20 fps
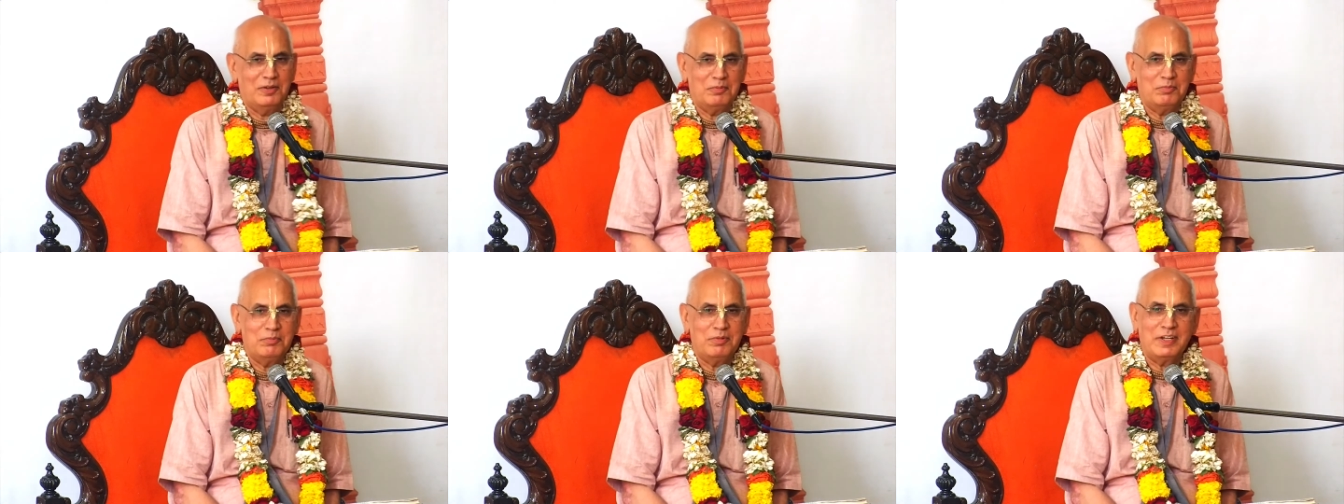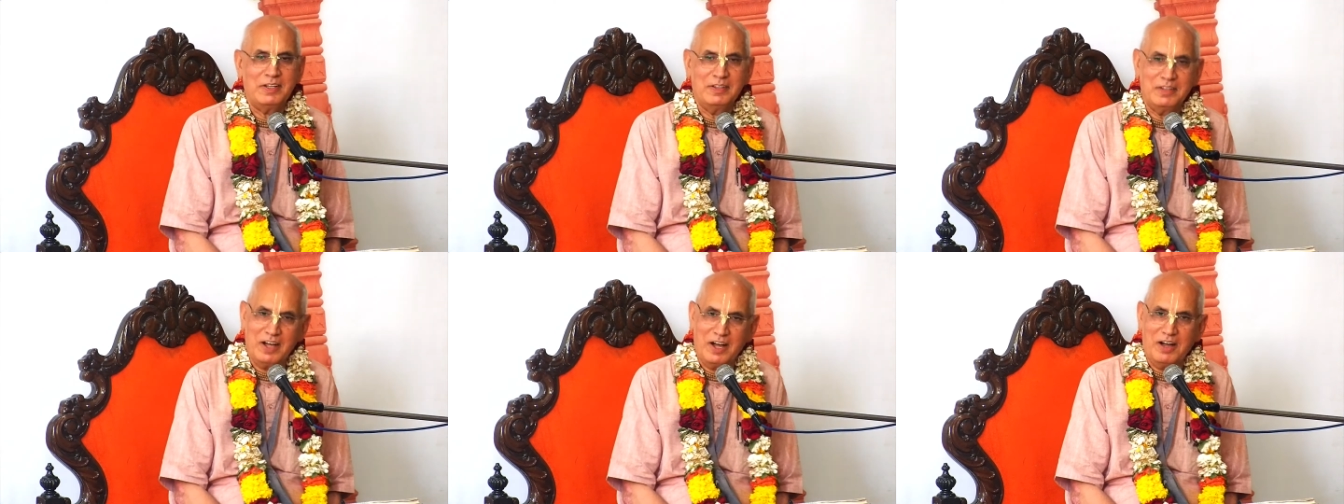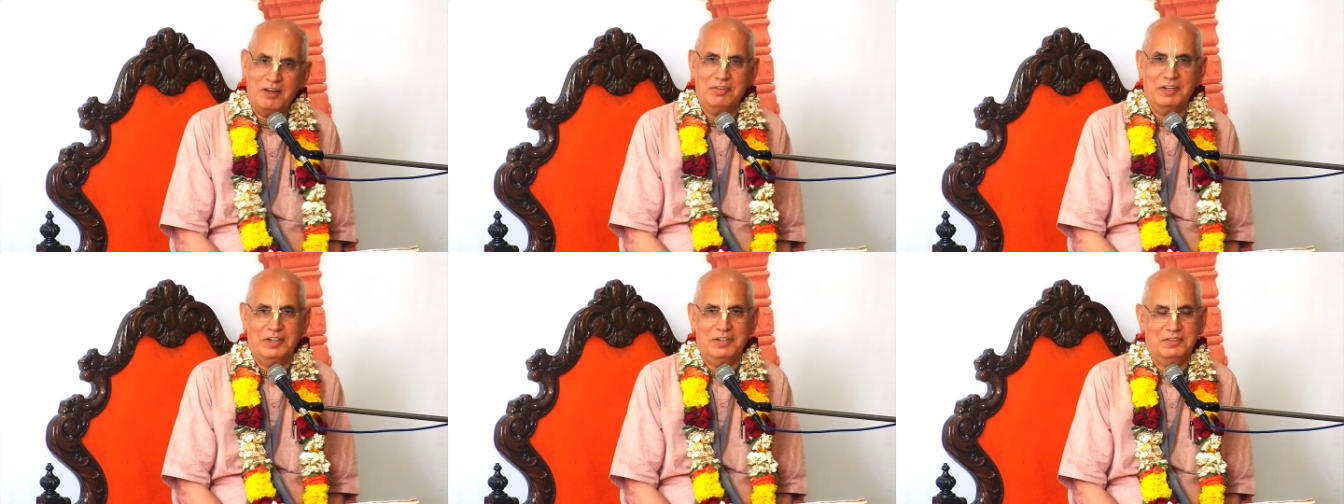
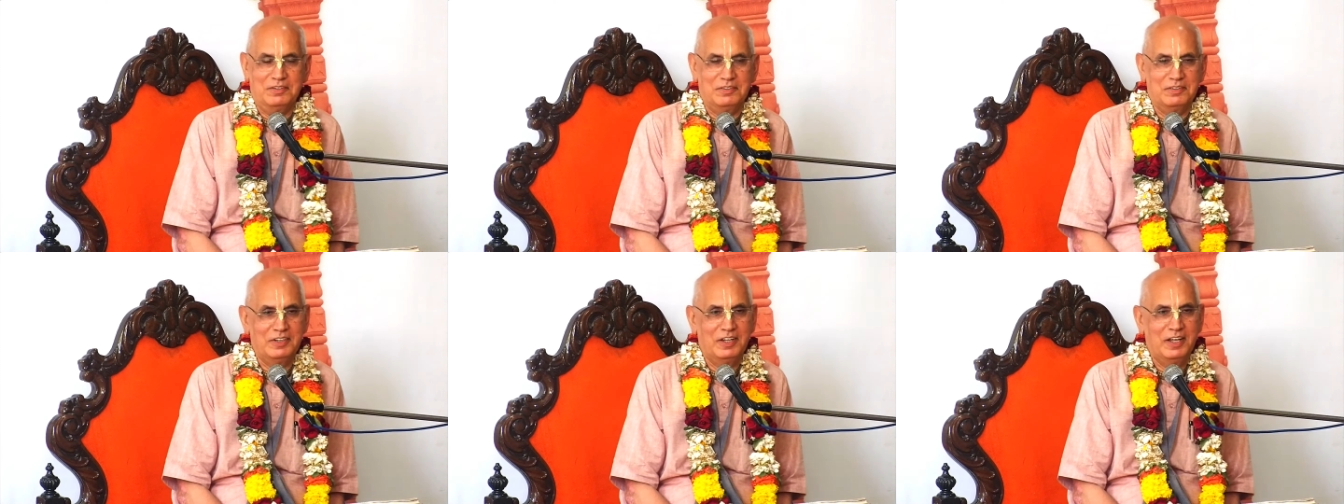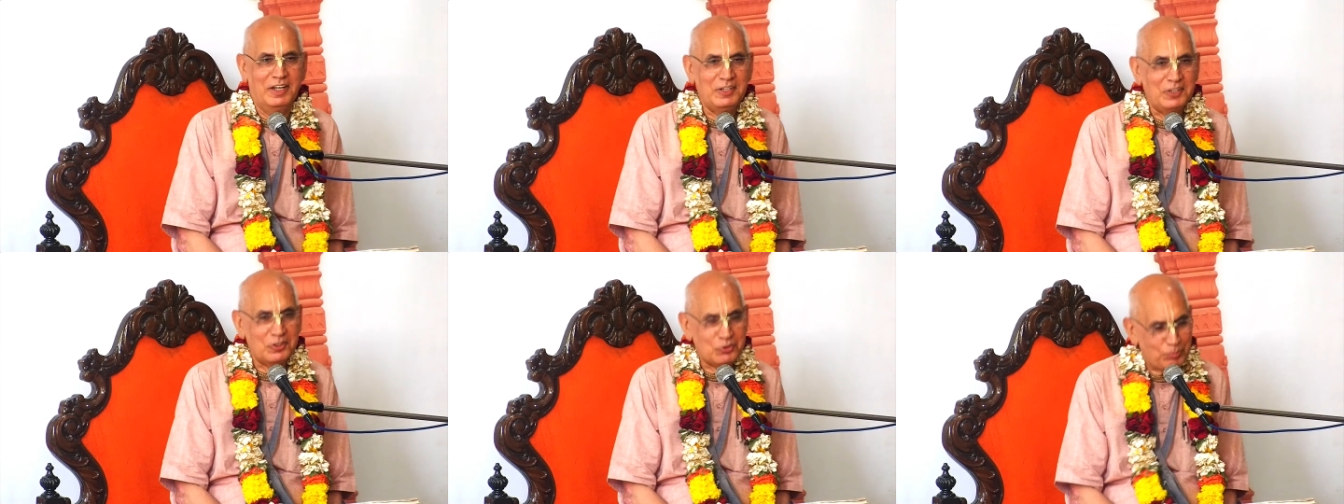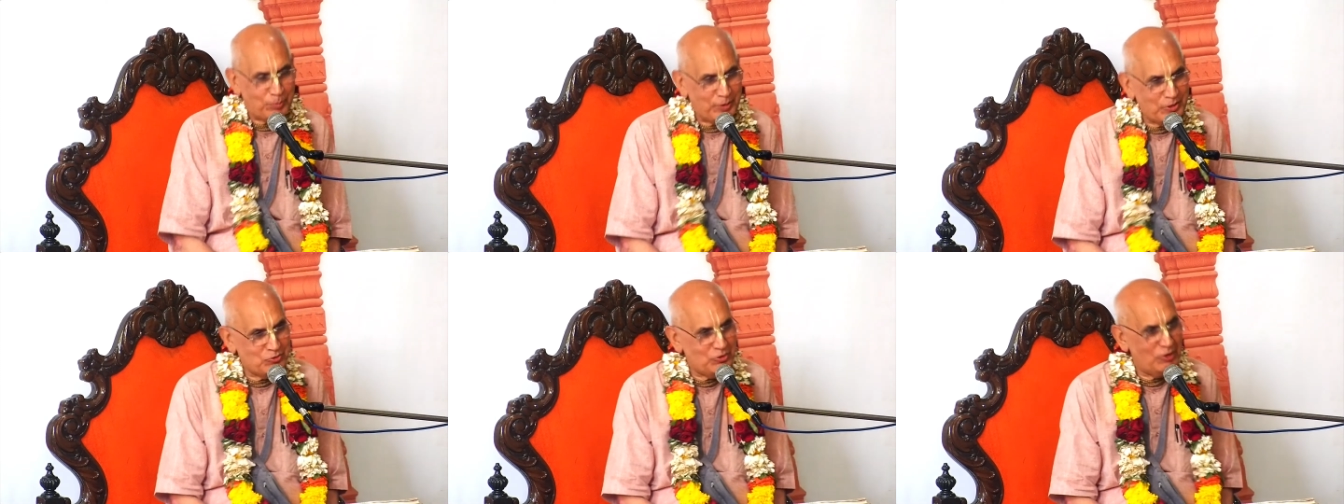Vrindavan, in the
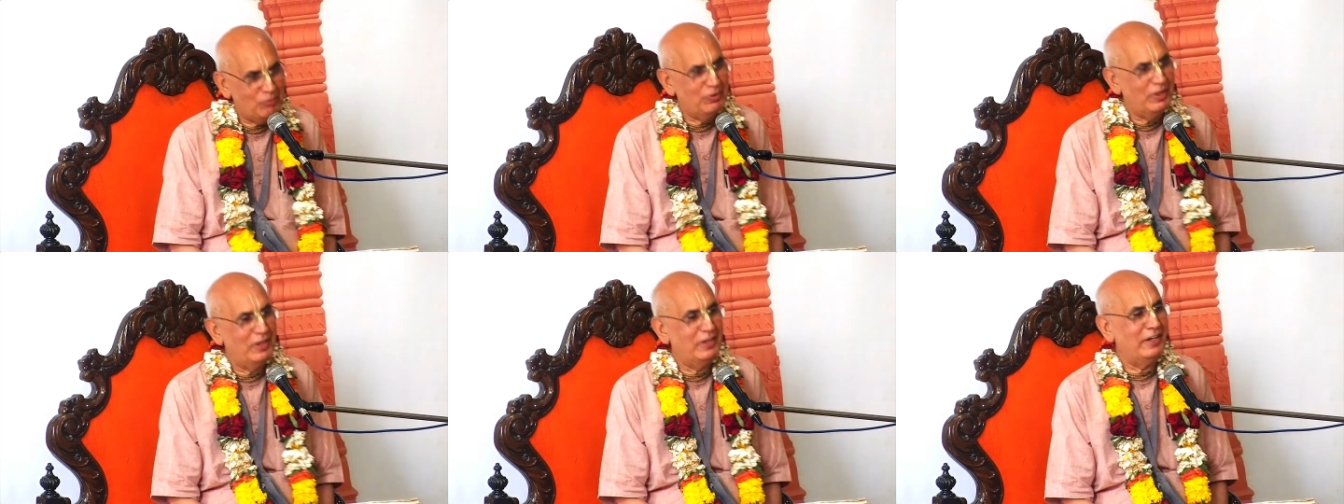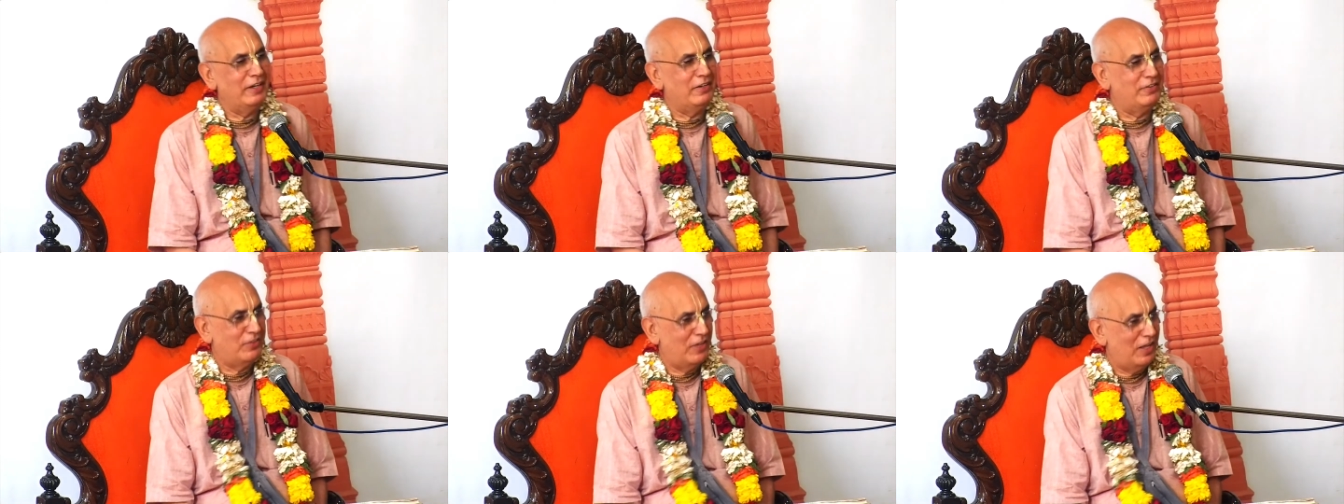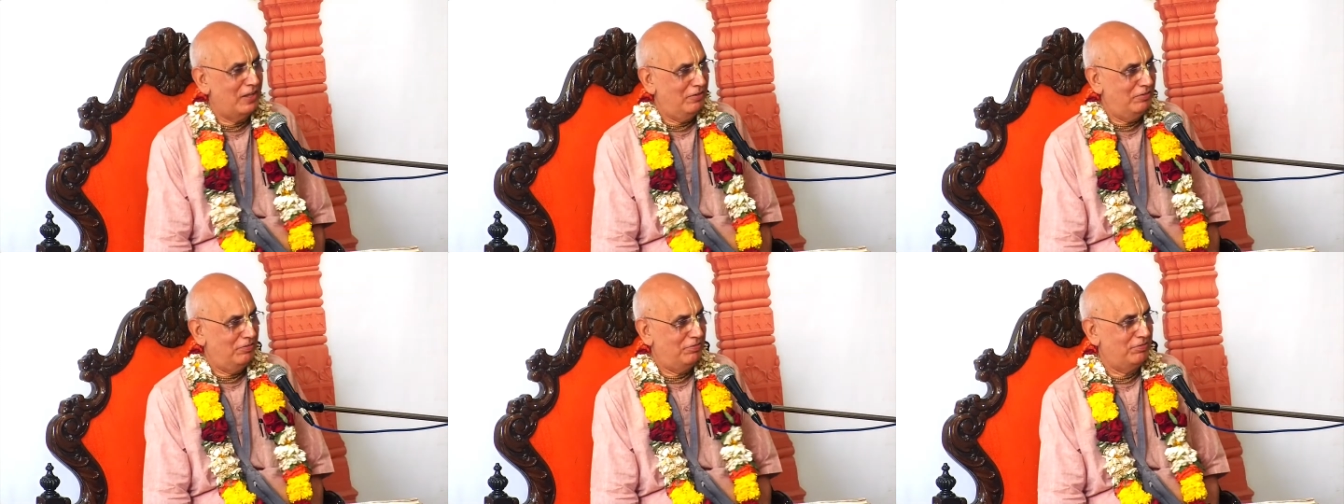spiritual world
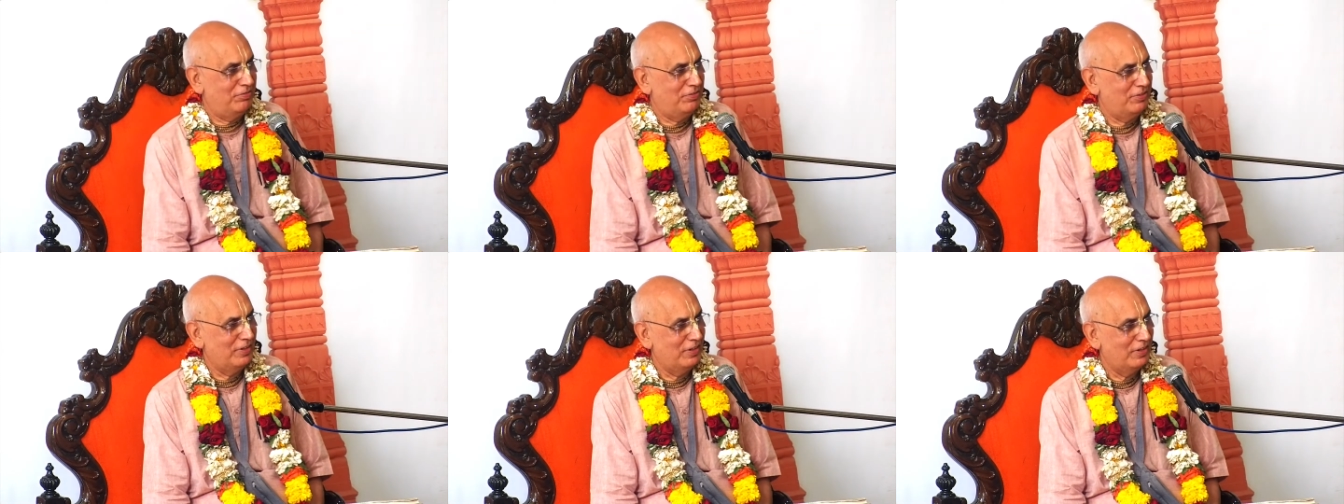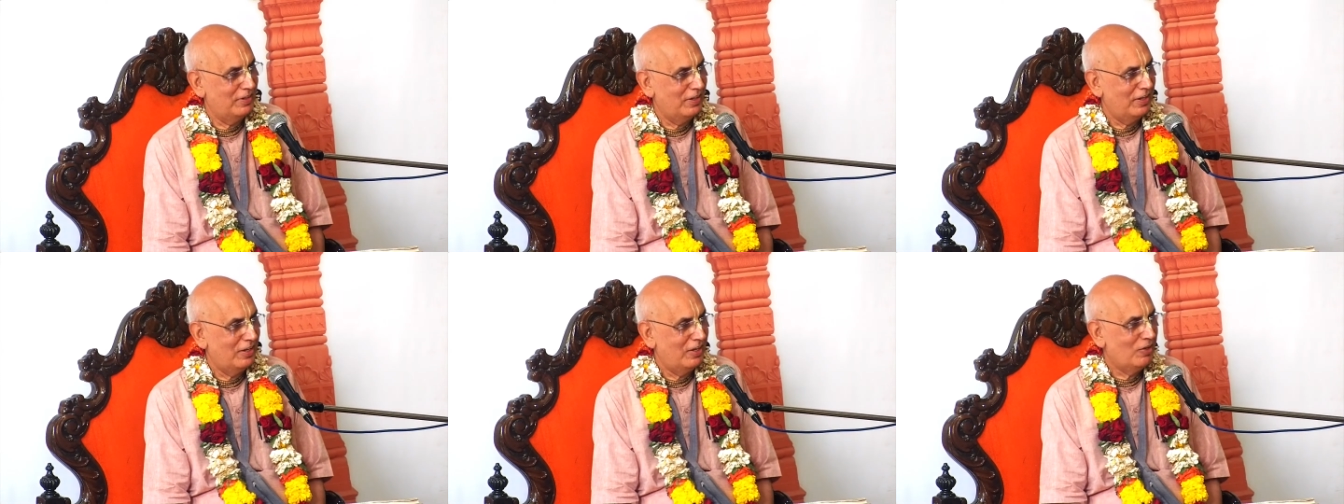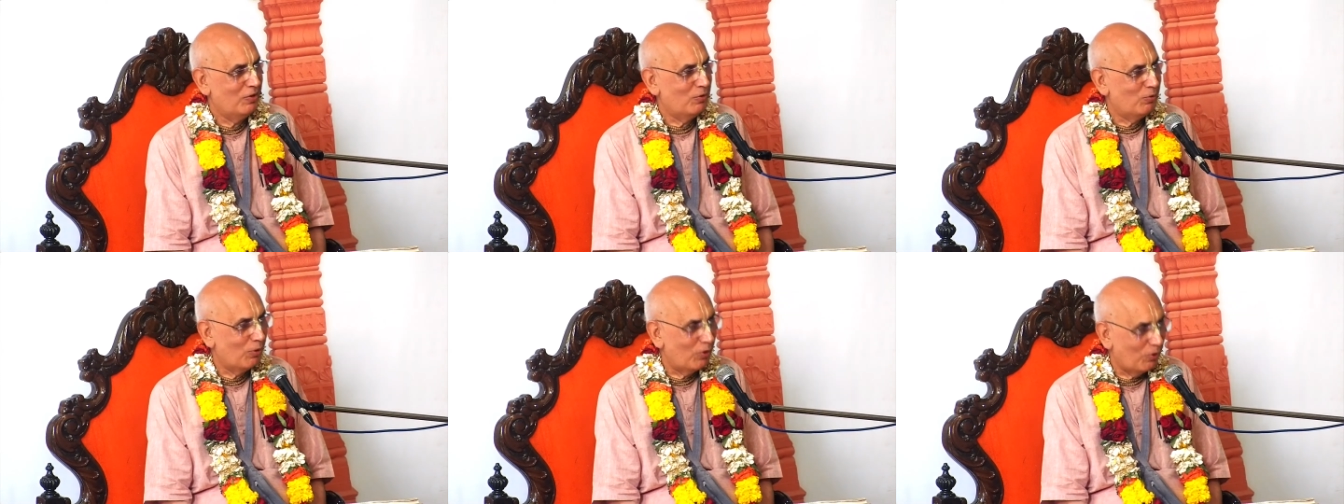itself,
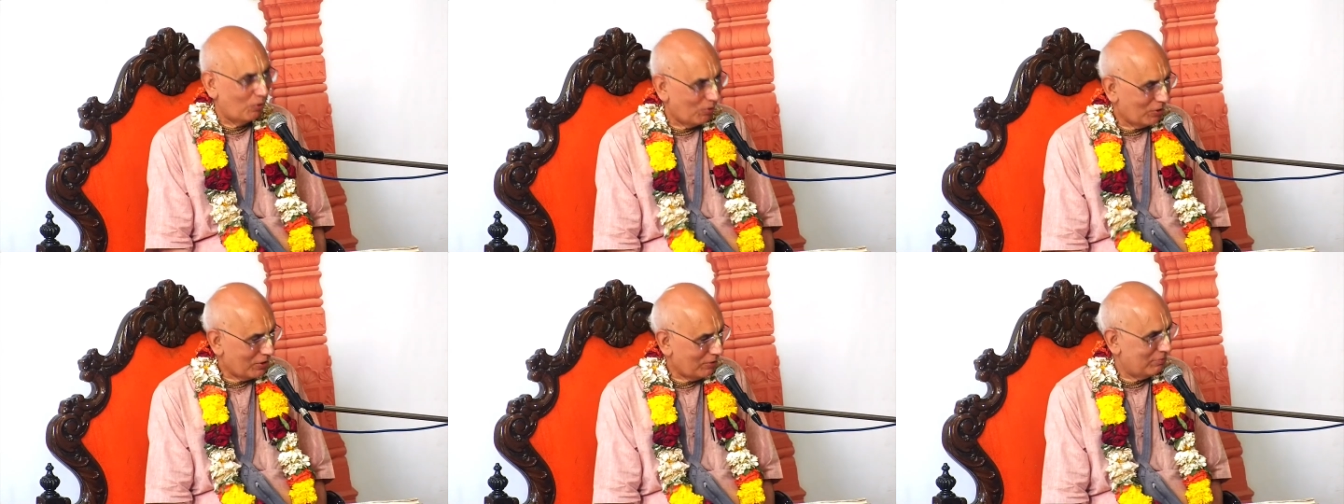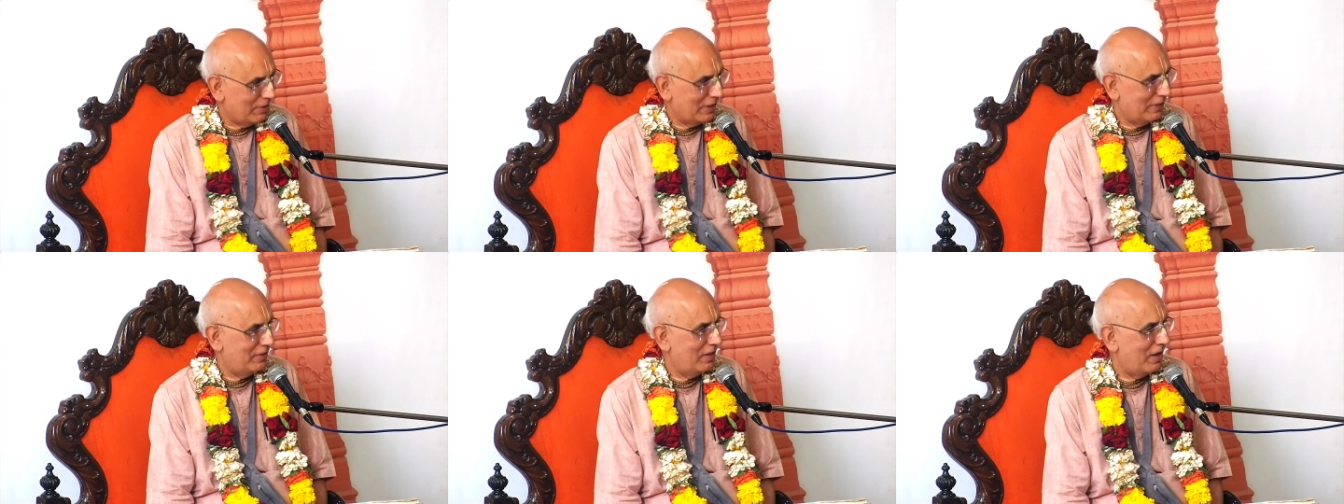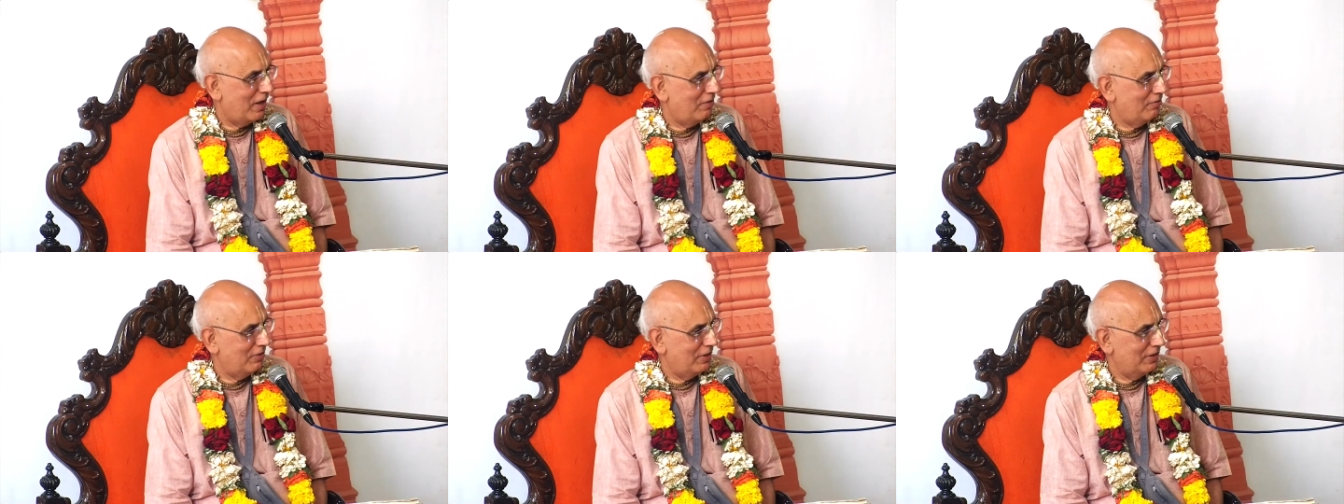Goloka
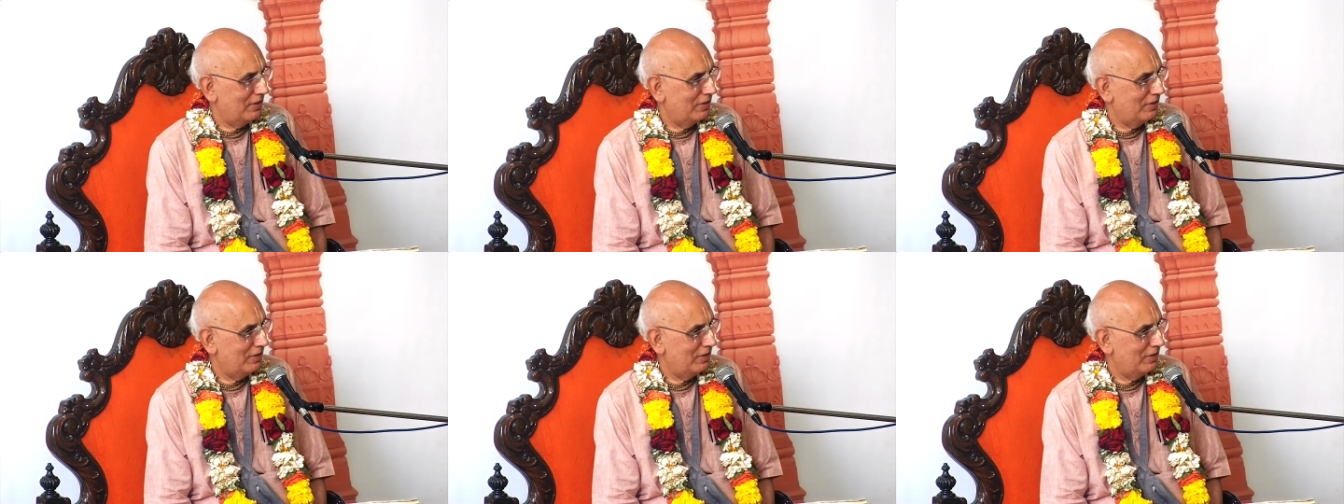Vrindavan.